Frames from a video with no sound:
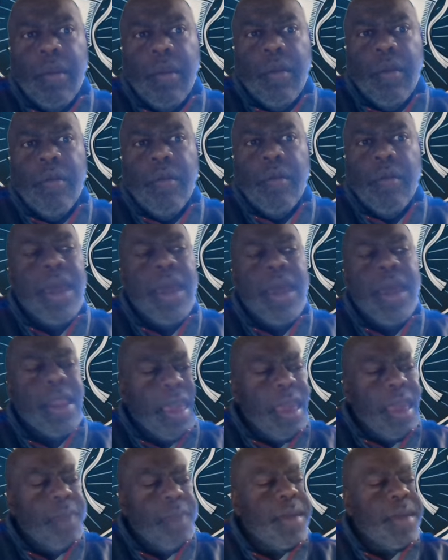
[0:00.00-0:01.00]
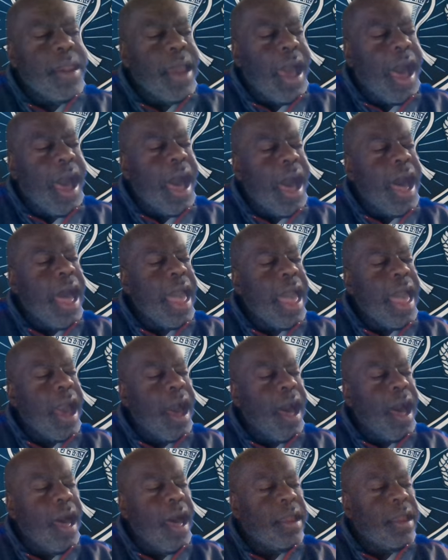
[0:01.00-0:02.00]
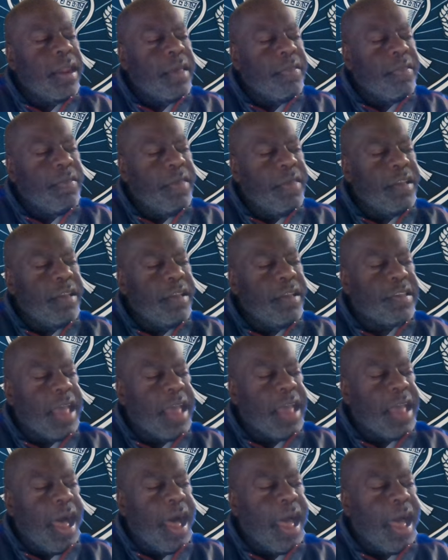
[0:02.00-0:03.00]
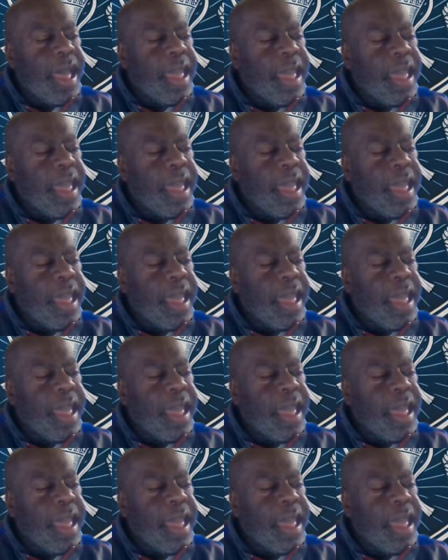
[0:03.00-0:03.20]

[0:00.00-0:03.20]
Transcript: Right? Keep an eye on this guy.